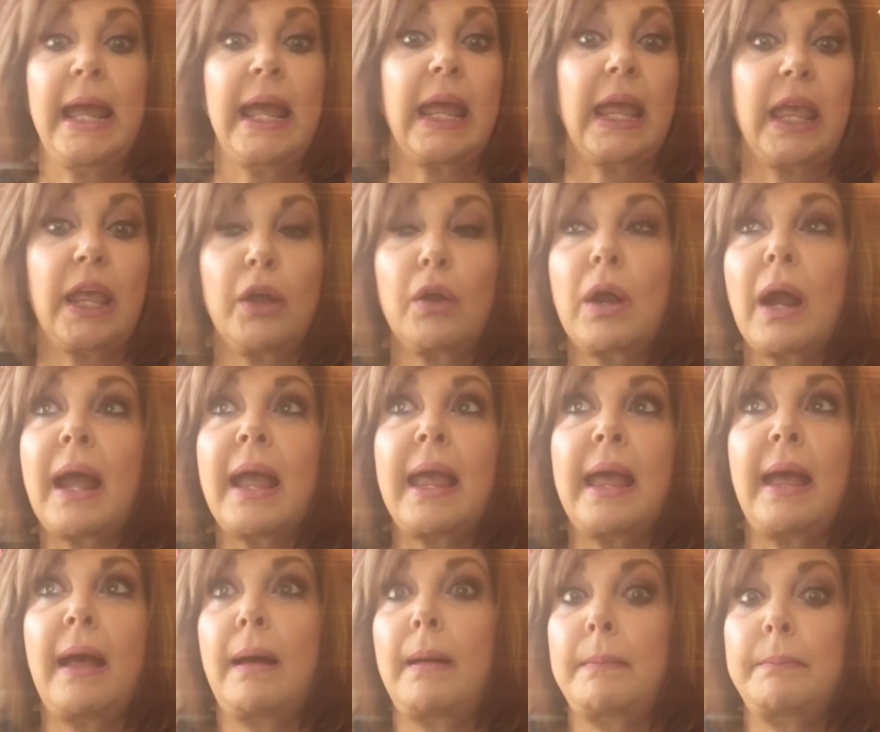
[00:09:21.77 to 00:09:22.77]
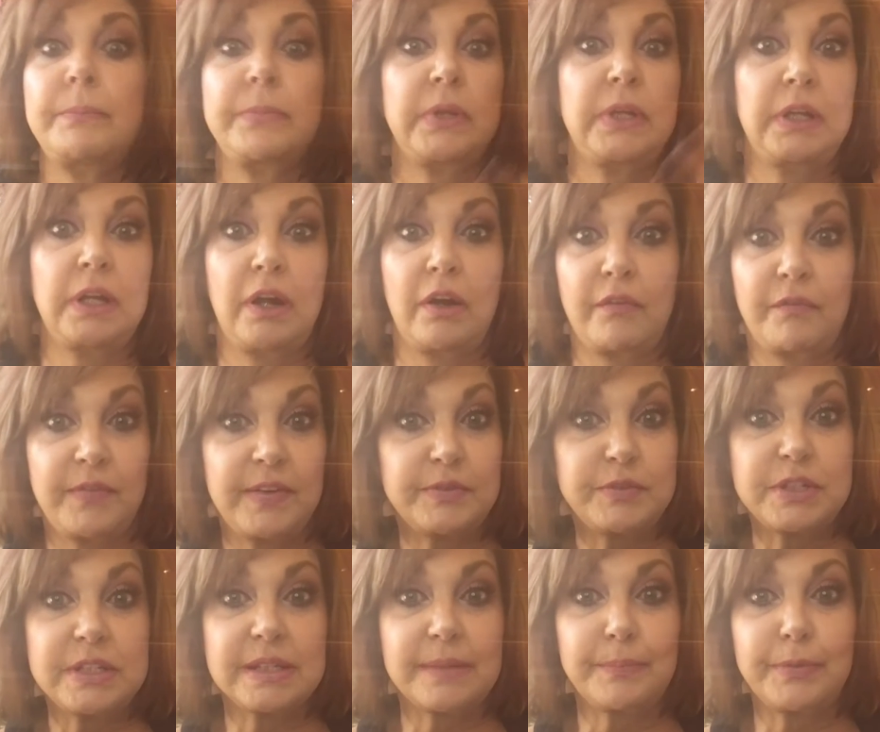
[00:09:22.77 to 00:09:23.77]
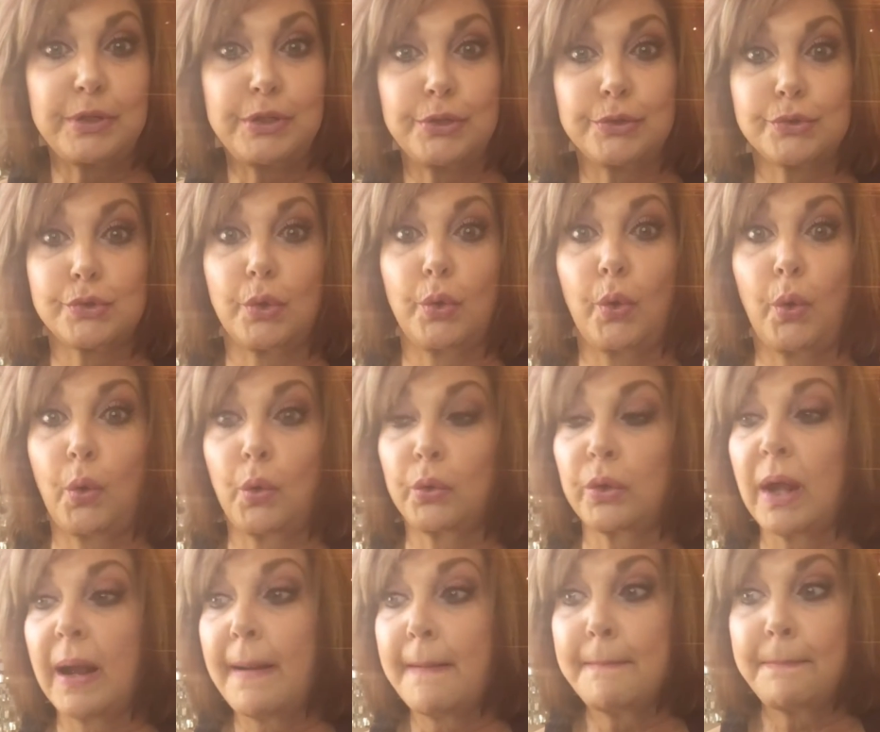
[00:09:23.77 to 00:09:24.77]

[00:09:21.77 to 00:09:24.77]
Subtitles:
here I am, 50-something years old.